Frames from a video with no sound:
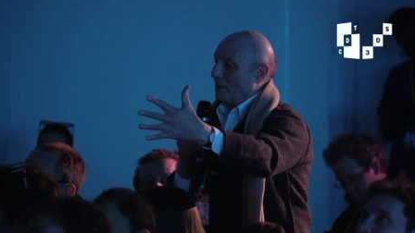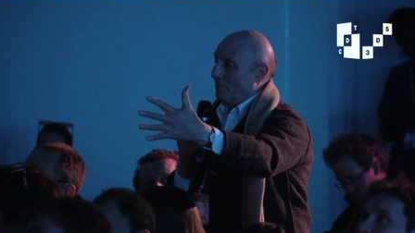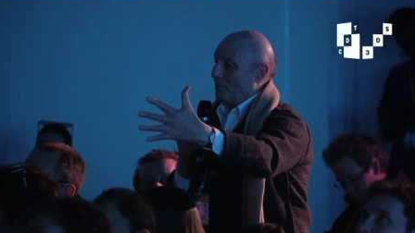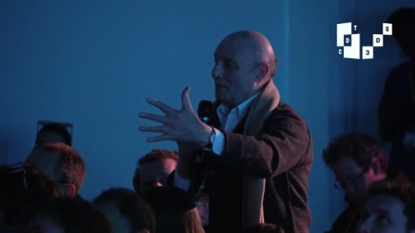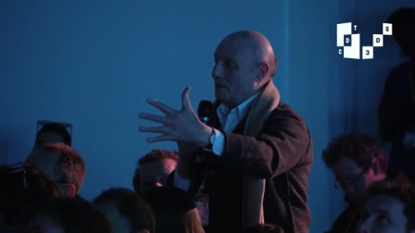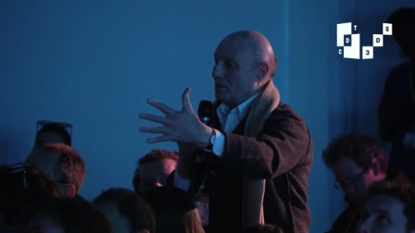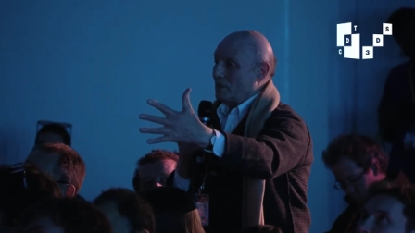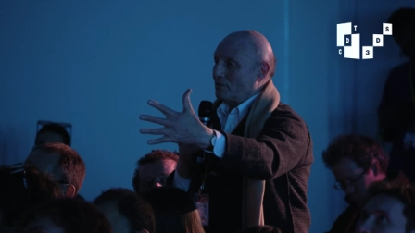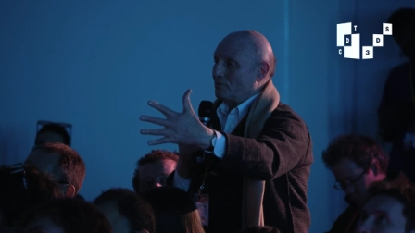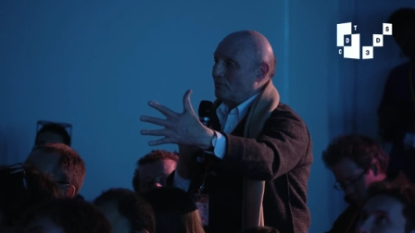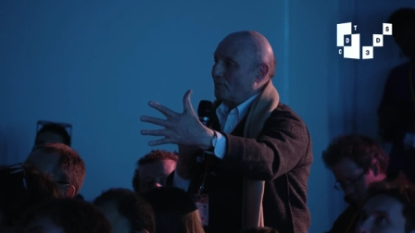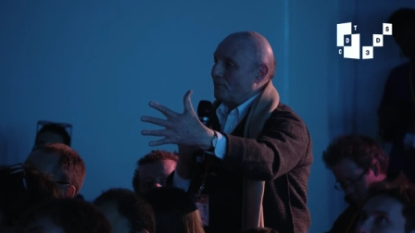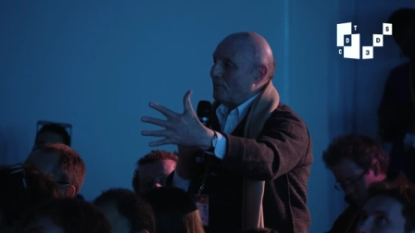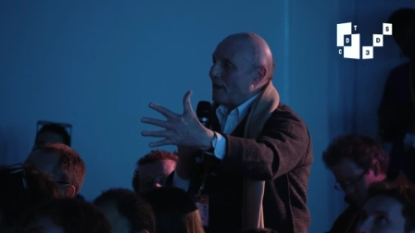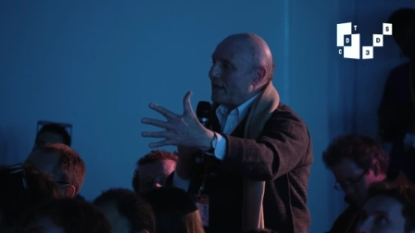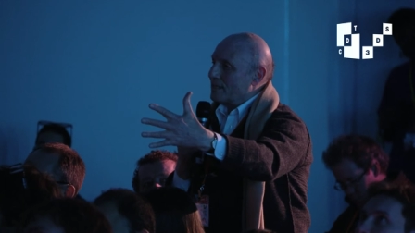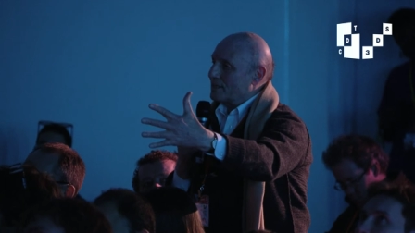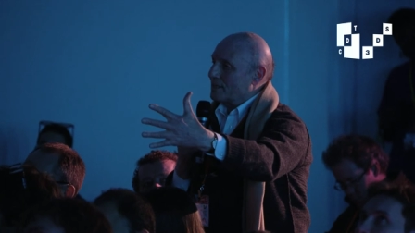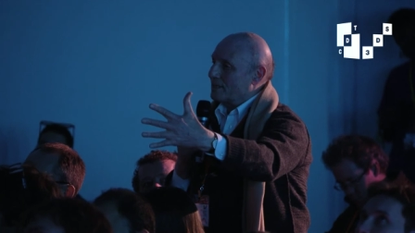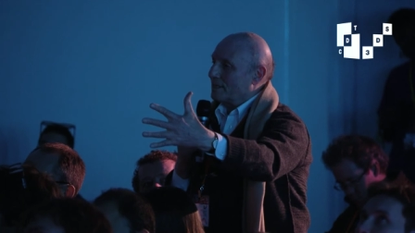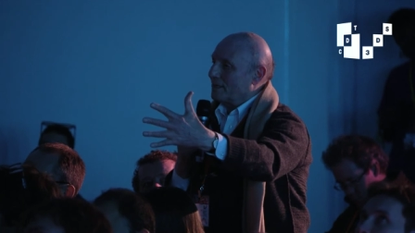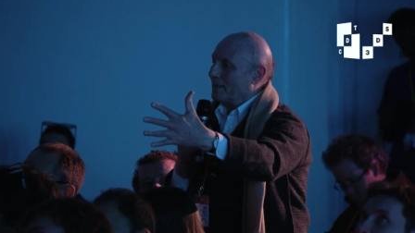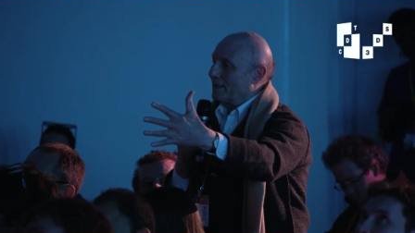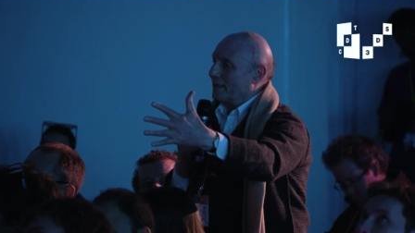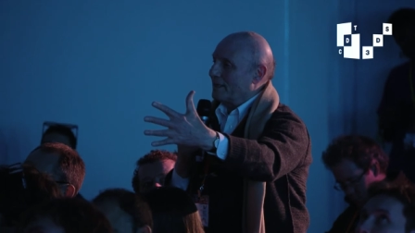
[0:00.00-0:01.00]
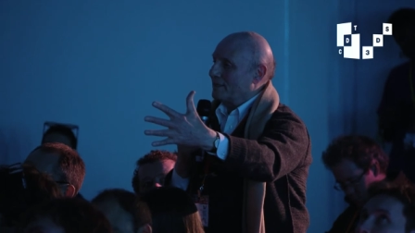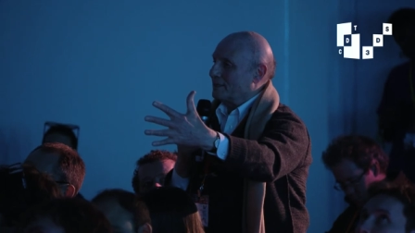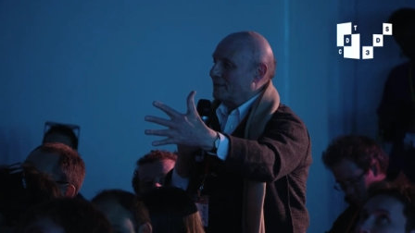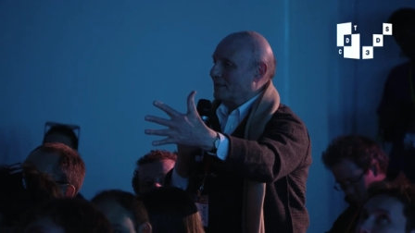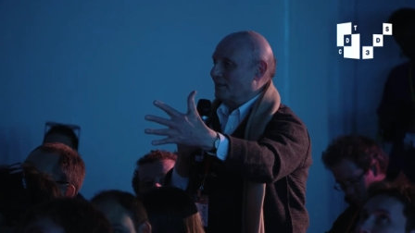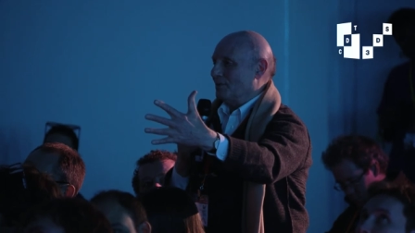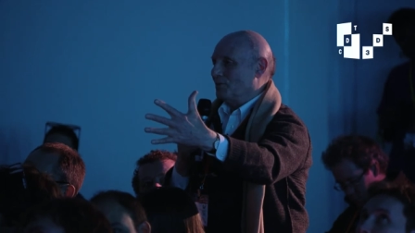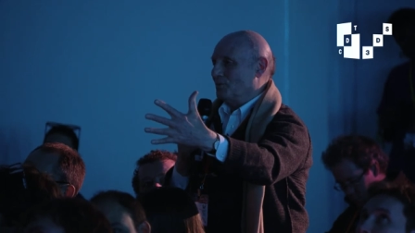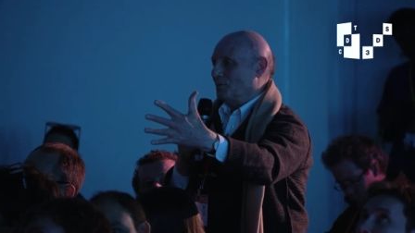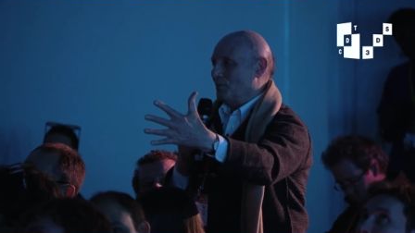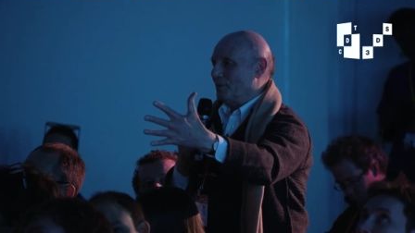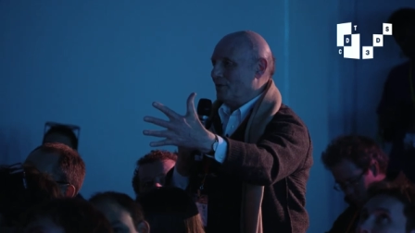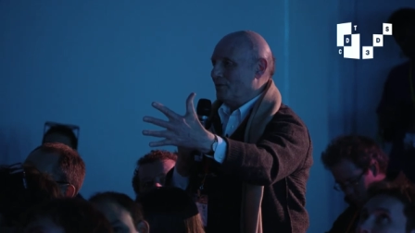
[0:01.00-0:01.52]
but just
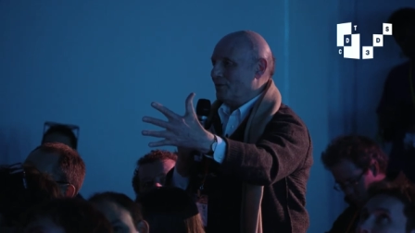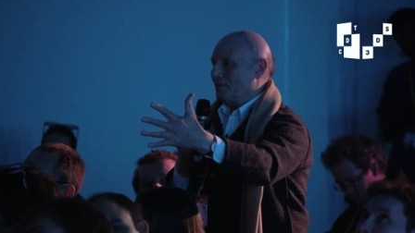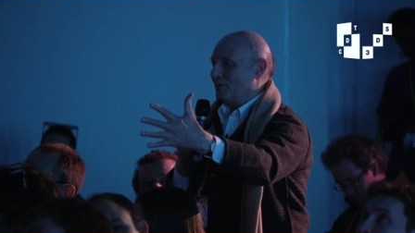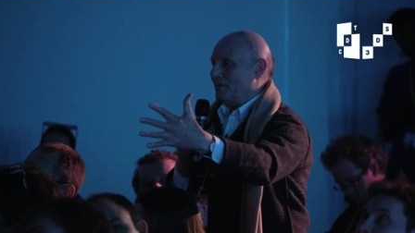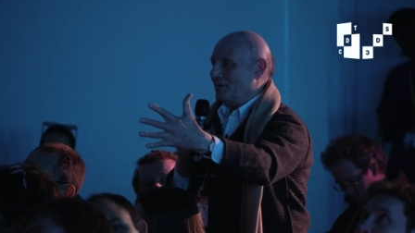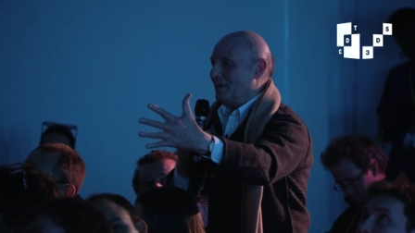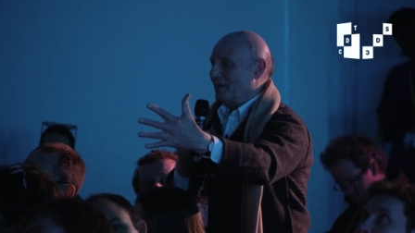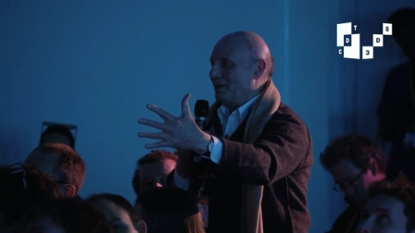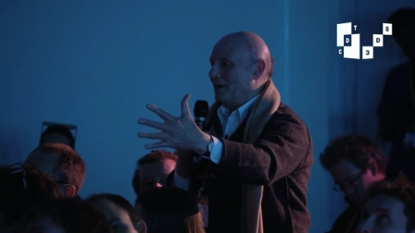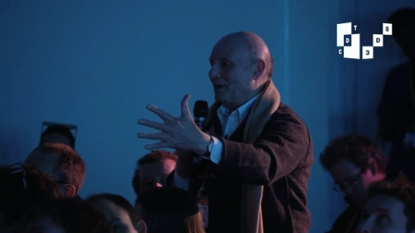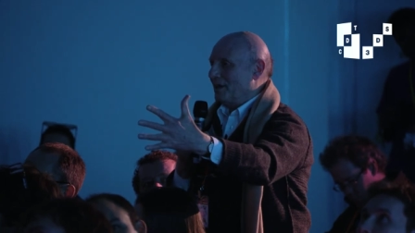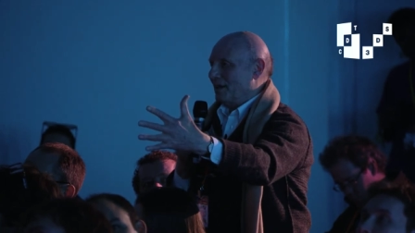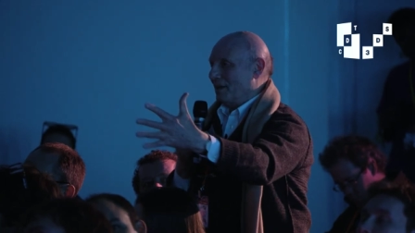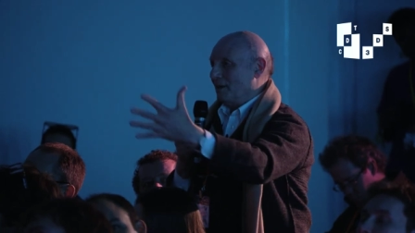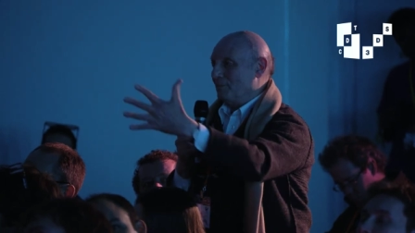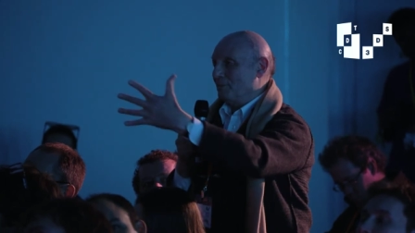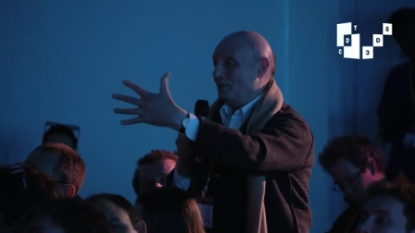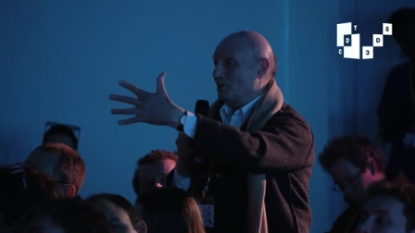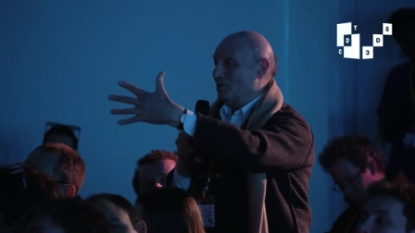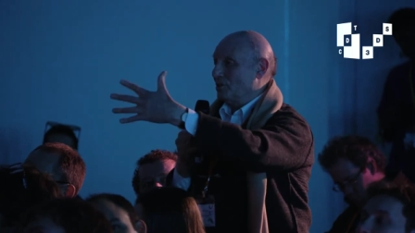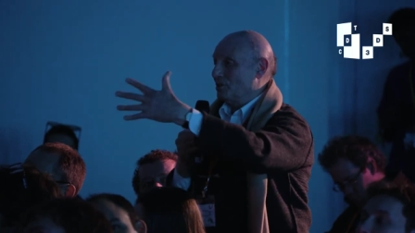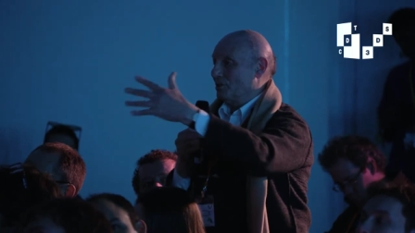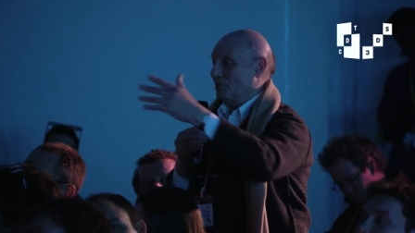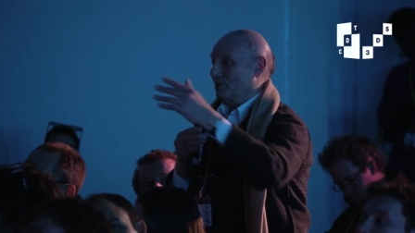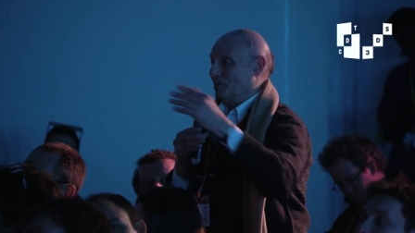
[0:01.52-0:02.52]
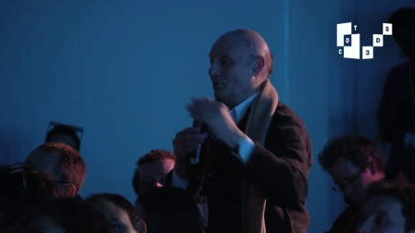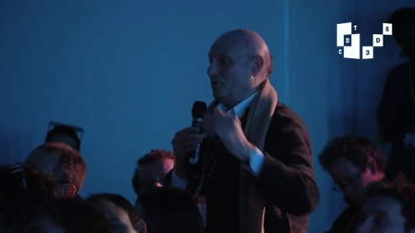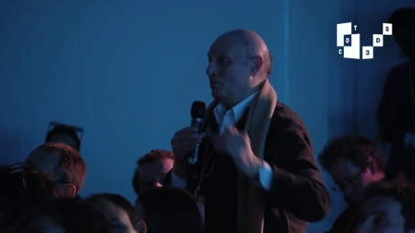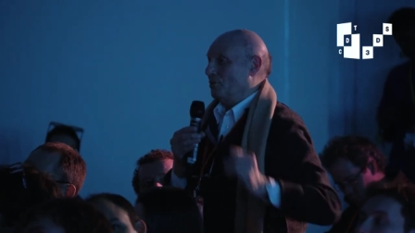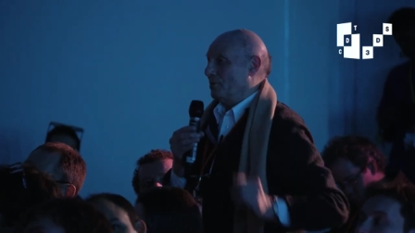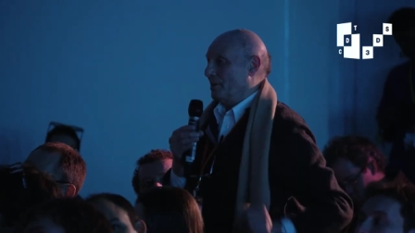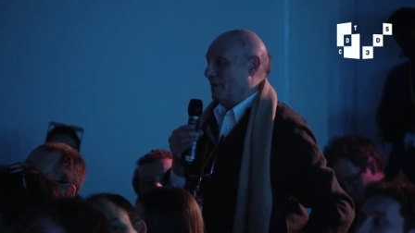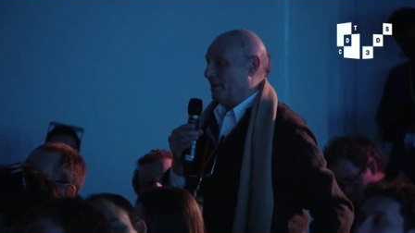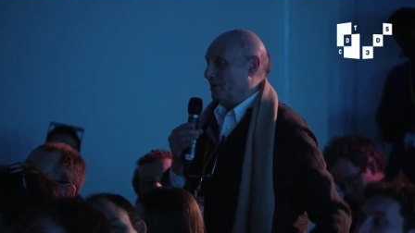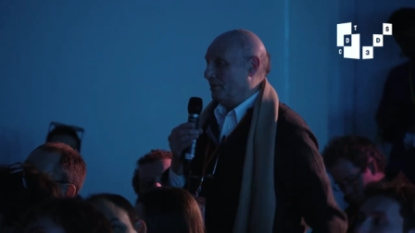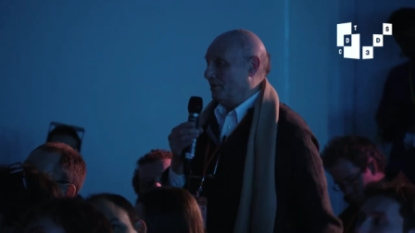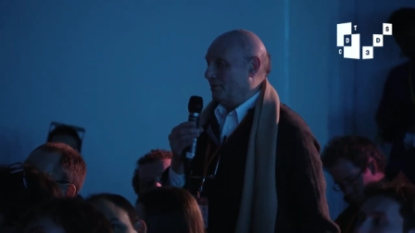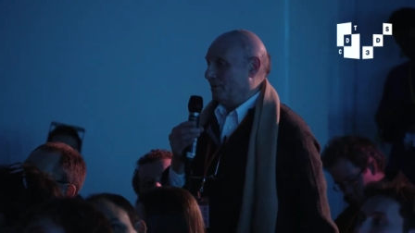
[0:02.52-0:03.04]
fascinated with the images that you
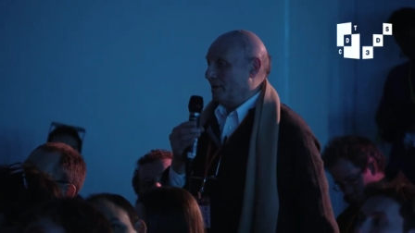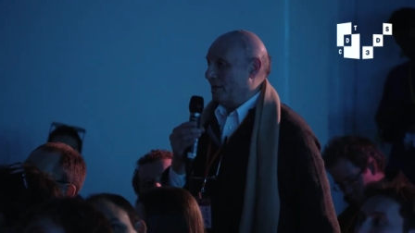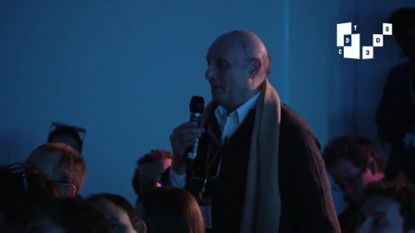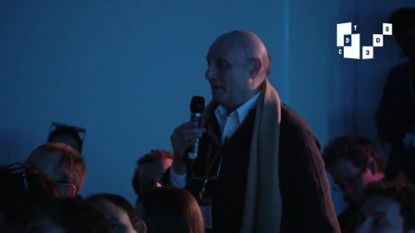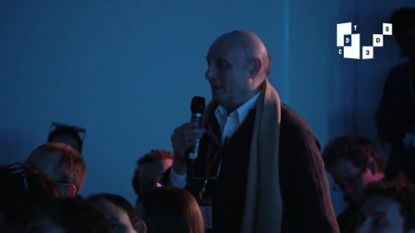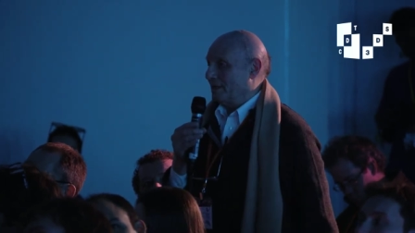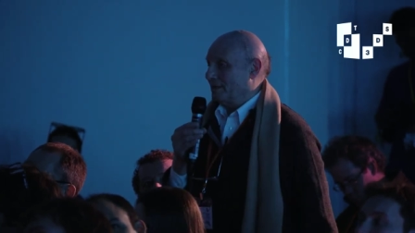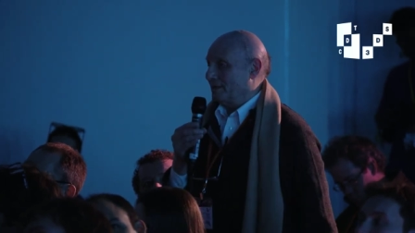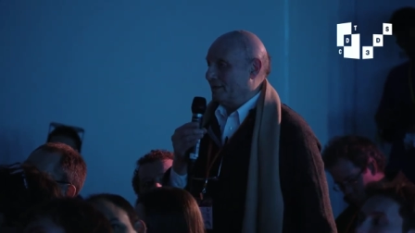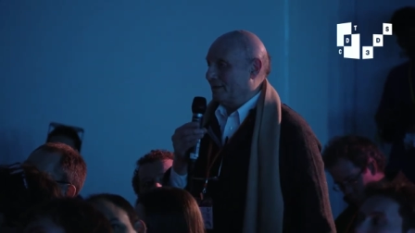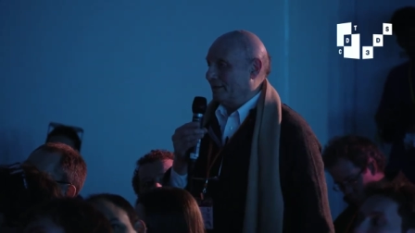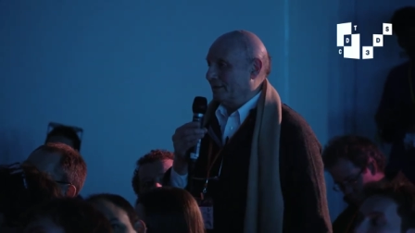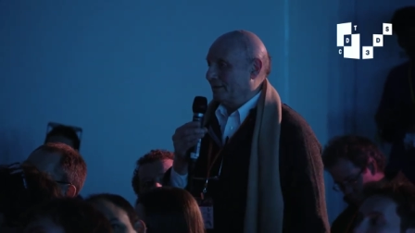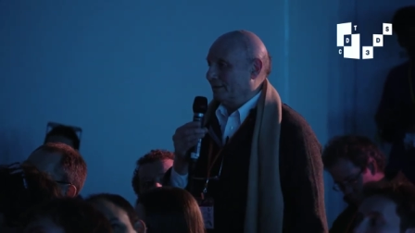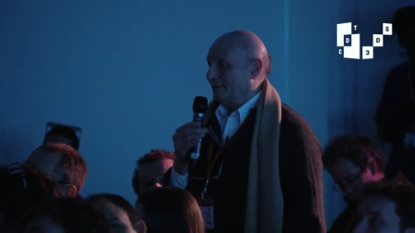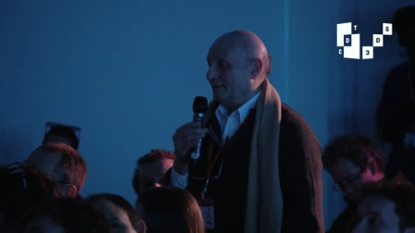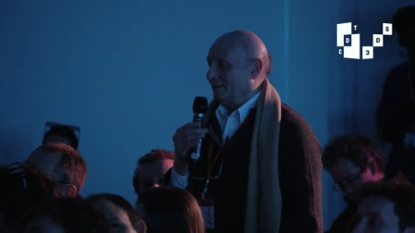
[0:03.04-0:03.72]
had created.